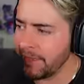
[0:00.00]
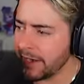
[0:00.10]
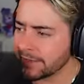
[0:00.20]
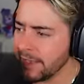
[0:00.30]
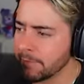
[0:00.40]
then
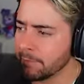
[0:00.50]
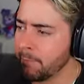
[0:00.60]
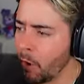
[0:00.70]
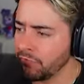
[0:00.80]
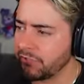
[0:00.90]
I think
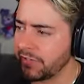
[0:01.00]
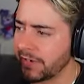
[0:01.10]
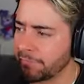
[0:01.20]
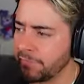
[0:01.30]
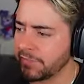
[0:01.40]
Monty, in
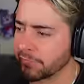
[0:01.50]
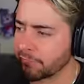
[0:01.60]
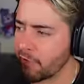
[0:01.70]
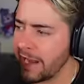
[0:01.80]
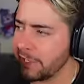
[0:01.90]
a fit of
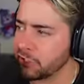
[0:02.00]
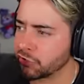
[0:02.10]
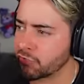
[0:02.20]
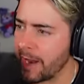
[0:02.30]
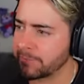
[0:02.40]
rage,
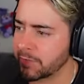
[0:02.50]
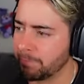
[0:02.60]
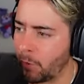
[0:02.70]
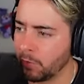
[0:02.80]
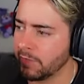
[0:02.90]
has grabbed some
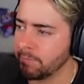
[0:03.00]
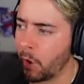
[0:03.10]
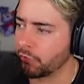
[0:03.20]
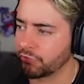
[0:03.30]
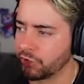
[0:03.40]
bowling
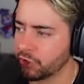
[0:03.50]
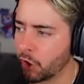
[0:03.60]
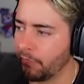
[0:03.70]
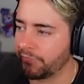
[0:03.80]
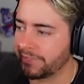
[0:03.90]
balls and just
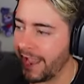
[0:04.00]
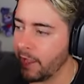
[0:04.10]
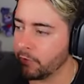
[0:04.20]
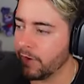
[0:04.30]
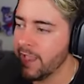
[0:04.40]
gone to
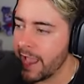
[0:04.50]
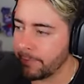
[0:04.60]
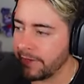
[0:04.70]
town. I